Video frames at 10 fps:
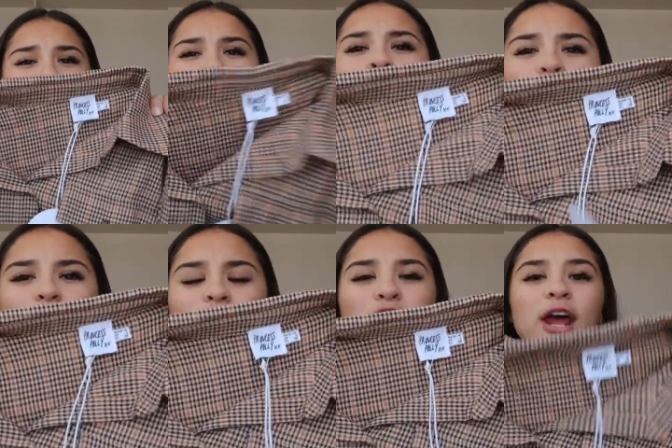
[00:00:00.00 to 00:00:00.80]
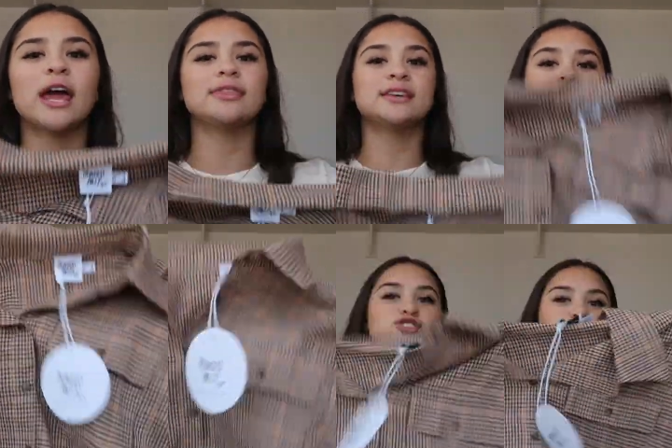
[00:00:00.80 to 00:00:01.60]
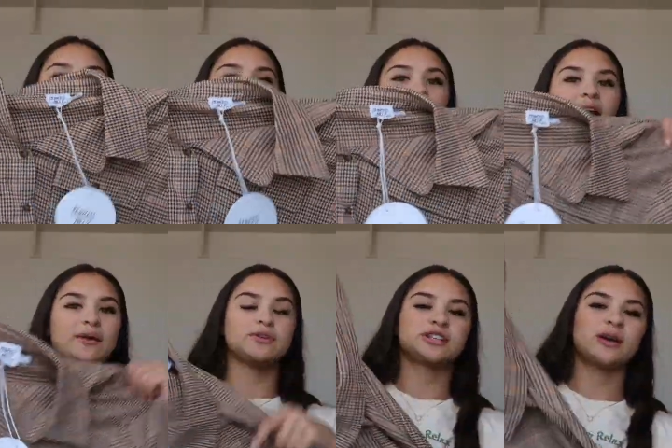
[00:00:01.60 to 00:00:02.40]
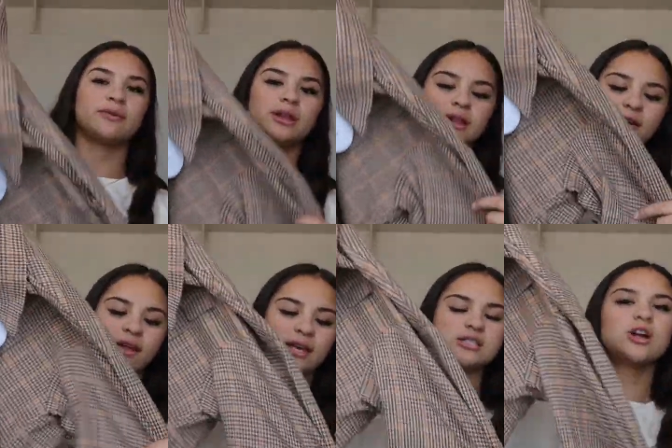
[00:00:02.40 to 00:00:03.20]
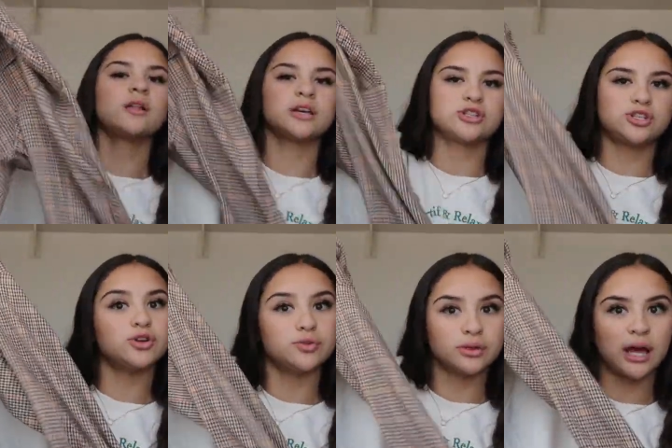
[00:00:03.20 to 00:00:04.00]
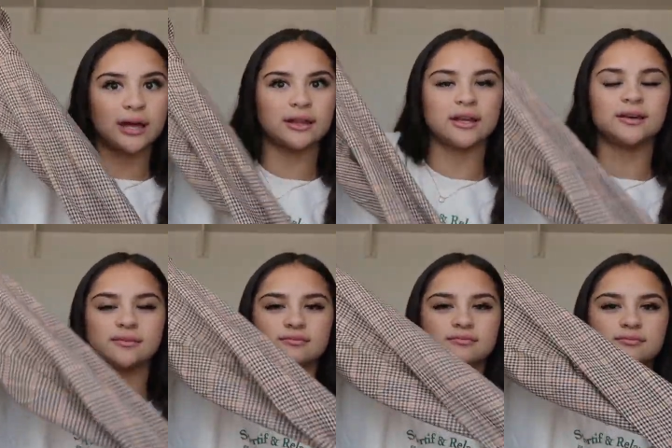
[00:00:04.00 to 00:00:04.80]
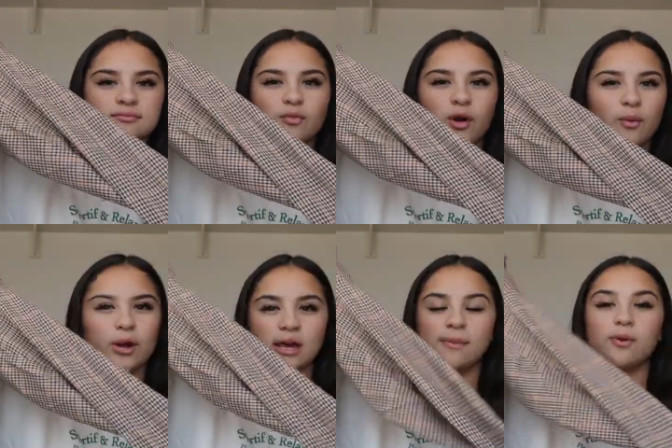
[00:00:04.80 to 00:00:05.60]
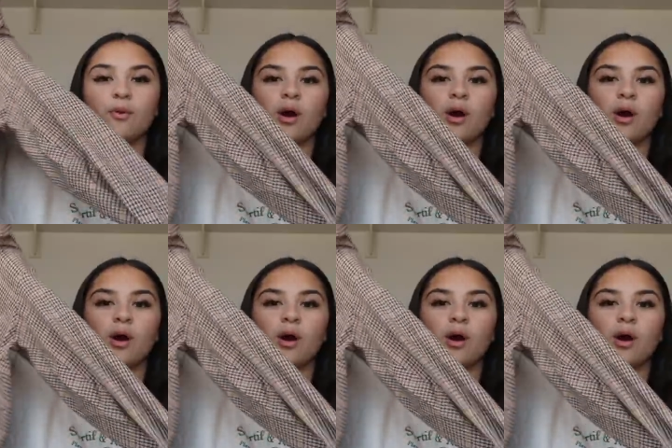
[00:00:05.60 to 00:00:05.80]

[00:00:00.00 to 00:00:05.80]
collared, and this is super light, which I really love. Like, it's not like too light, like where it wouldn't keep you